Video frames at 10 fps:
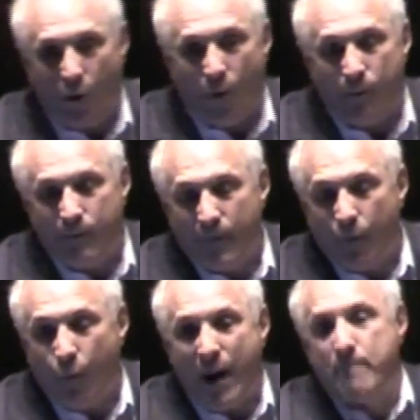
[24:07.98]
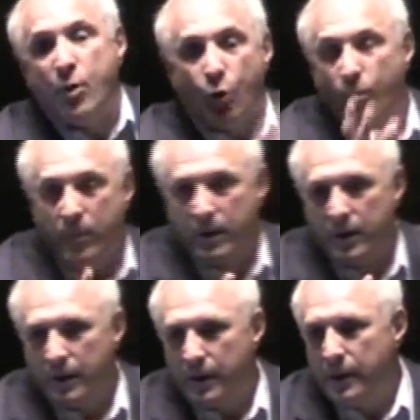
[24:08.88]
whole web boom.
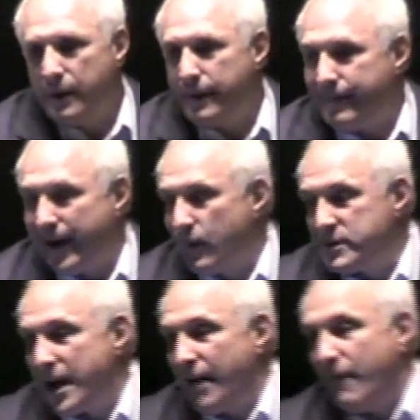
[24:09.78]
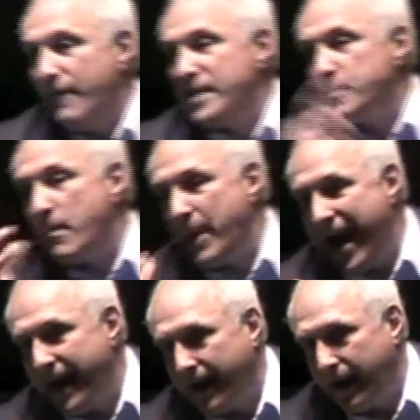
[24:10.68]
Then it was kind of investment
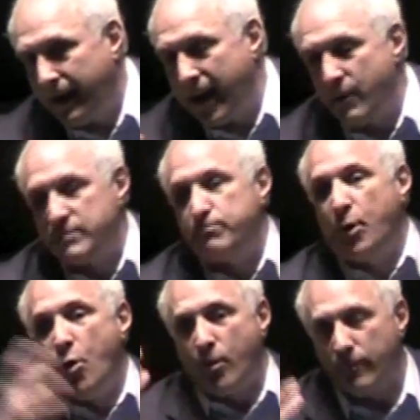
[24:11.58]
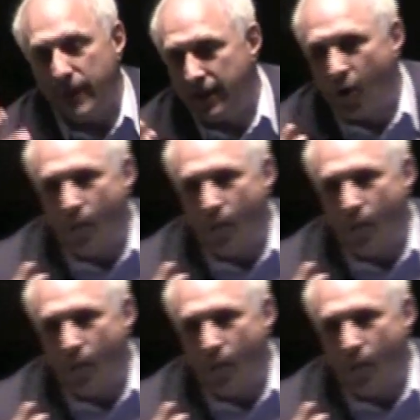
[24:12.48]
banking. That was boom. Then the